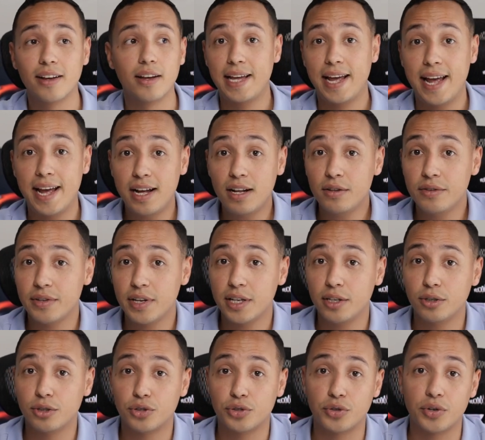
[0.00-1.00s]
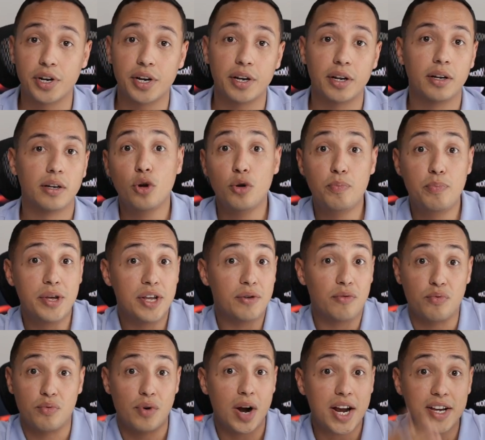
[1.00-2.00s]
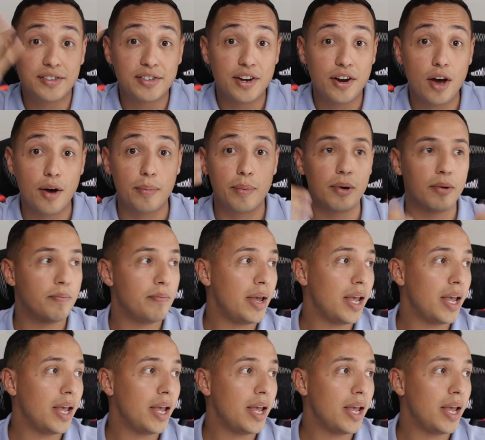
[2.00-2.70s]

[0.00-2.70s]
the health industry could be rising up.